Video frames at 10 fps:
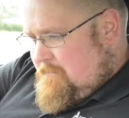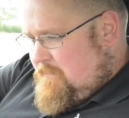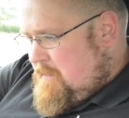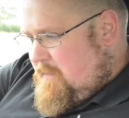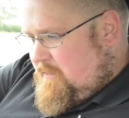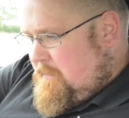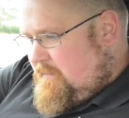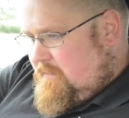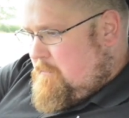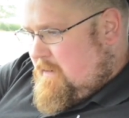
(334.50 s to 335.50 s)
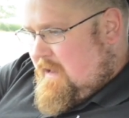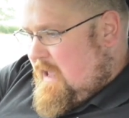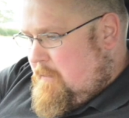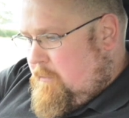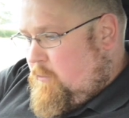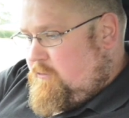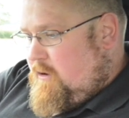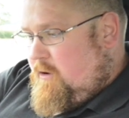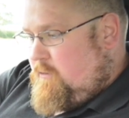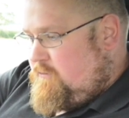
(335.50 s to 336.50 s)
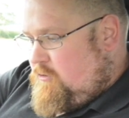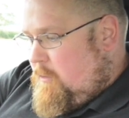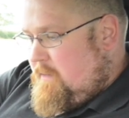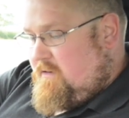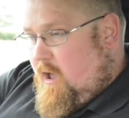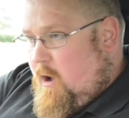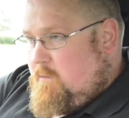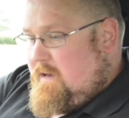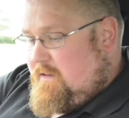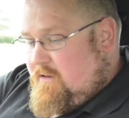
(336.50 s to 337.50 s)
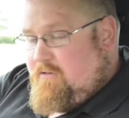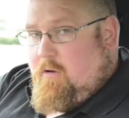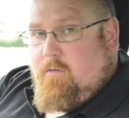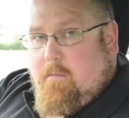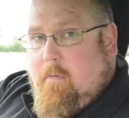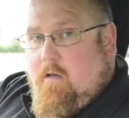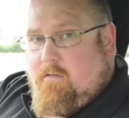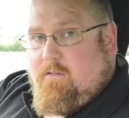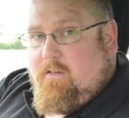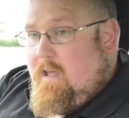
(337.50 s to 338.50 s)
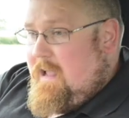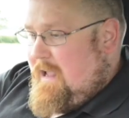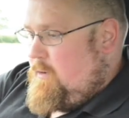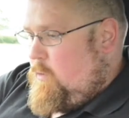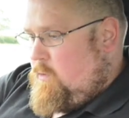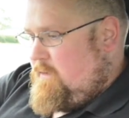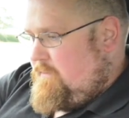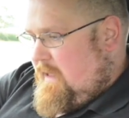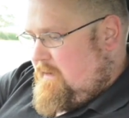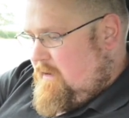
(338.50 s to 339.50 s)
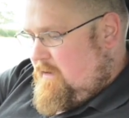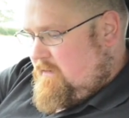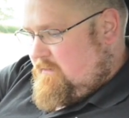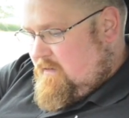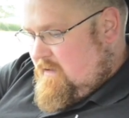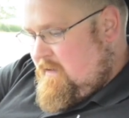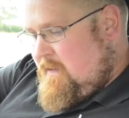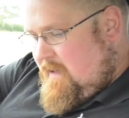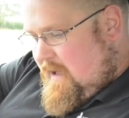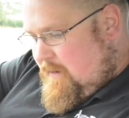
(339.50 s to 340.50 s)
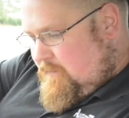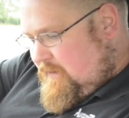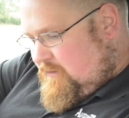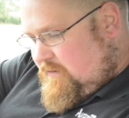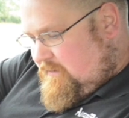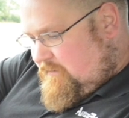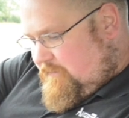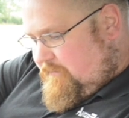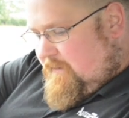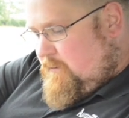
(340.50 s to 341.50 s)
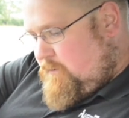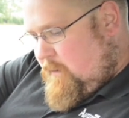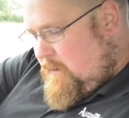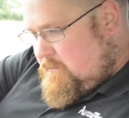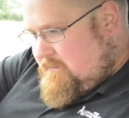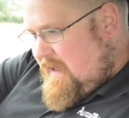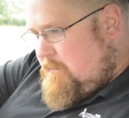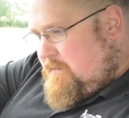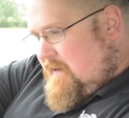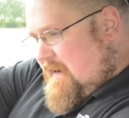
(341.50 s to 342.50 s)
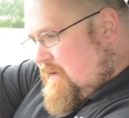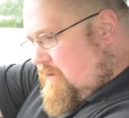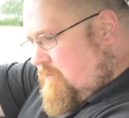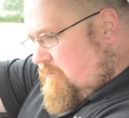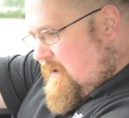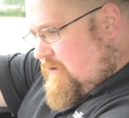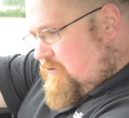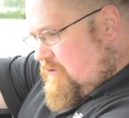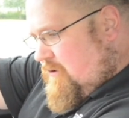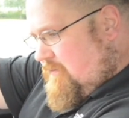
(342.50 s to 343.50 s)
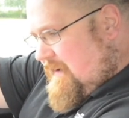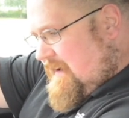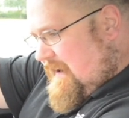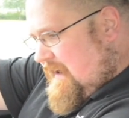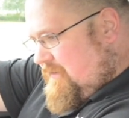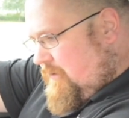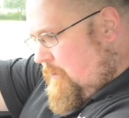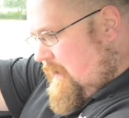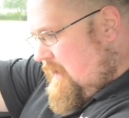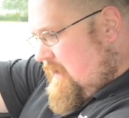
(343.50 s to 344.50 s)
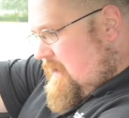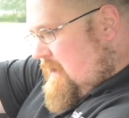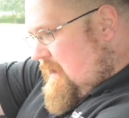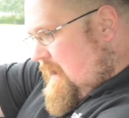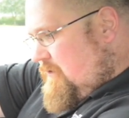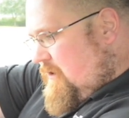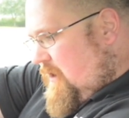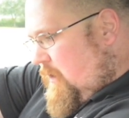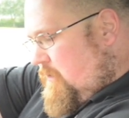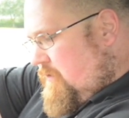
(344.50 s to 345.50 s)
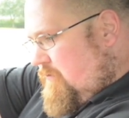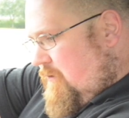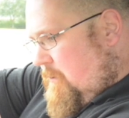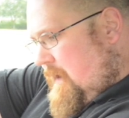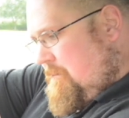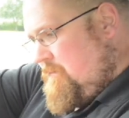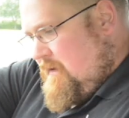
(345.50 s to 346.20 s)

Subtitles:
There must be somebody at Porsche whose job is only to do the buttons in all of their cars. Everything just feels well damped and has a reassuring click to it as you go through it.